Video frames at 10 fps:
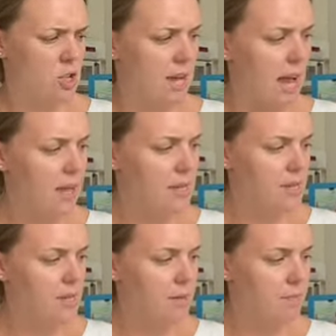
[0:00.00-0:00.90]
she
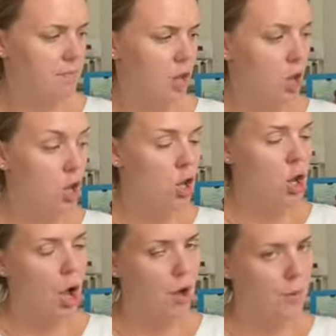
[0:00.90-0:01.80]
asked.
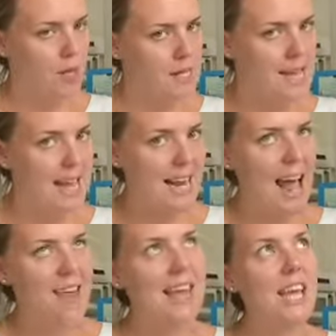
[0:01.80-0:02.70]
"No," he said,
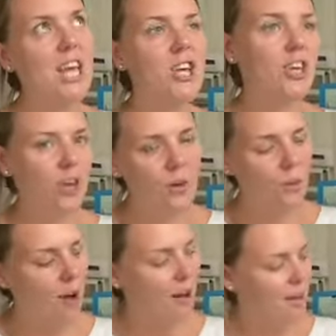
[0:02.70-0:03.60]
"I think you
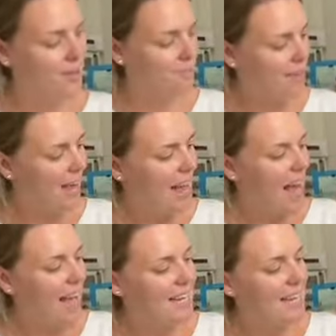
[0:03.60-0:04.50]
are."
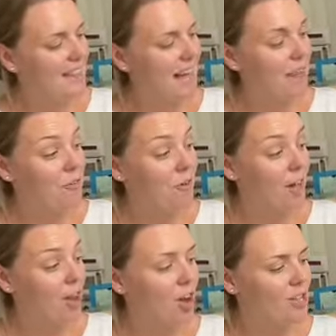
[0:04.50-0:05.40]
And he laughed for a
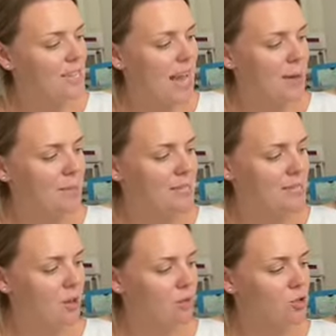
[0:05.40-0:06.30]
long time at
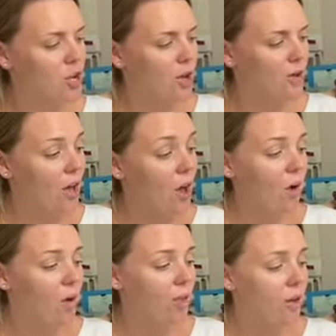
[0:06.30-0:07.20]
his own joke,
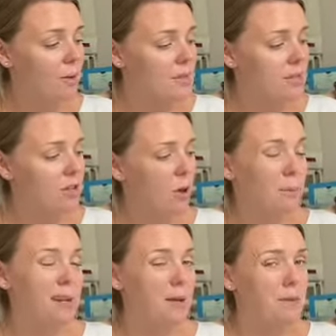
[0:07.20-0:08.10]
although it had not
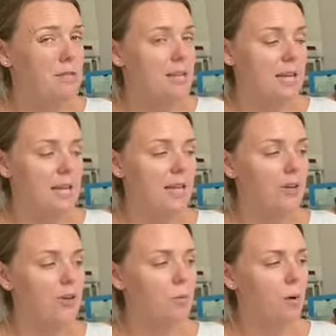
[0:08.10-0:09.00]
been a particularly
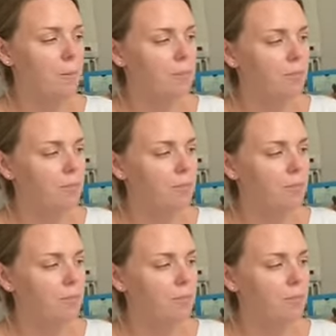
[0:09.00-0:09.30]
good one.